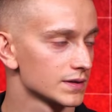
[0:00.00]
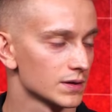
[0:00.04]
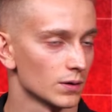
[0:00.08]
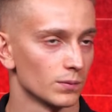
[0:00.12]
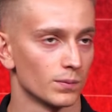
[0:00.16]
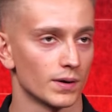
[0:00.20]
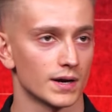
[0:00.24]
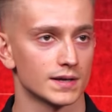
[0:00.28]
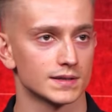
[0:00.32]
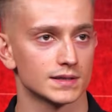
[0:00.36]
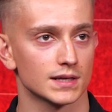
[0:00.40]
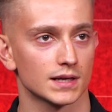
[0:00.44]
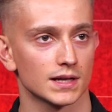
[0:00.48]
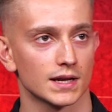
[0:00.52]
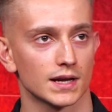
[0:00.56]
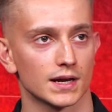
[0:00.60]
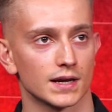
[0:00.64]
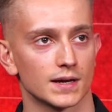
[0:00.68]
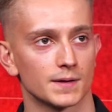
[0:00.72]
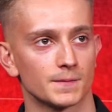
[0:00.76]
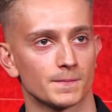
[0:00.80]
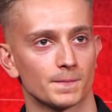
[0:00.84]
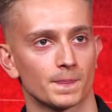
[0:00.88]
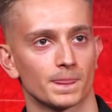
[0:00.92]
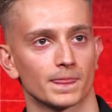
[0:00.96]
So
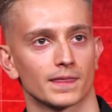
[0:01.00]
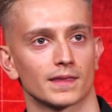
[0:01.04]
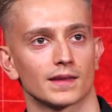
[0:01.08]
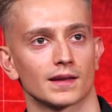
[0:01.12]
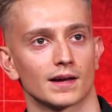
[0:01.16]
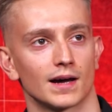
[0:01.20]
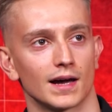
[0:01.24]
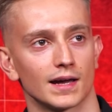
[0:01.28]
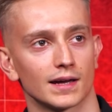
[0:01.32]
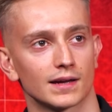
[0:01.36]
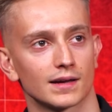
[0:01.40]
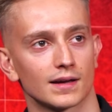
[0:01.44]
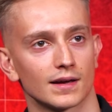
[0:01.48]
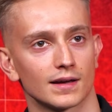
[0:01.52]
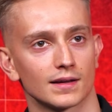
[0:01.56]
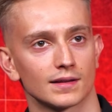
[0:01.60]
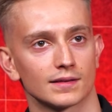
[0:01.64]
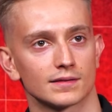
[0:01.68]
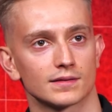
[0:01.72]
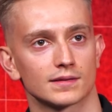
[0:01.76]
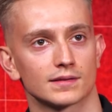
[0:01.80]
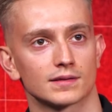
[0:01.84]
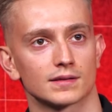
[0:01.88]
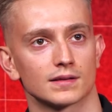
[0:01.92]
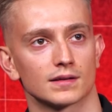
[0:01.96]
basically, I
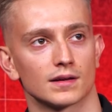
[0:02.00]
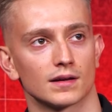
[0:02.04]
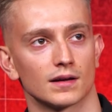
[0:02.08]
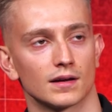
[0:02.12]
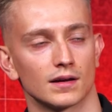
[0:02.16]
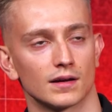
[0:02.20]
can't,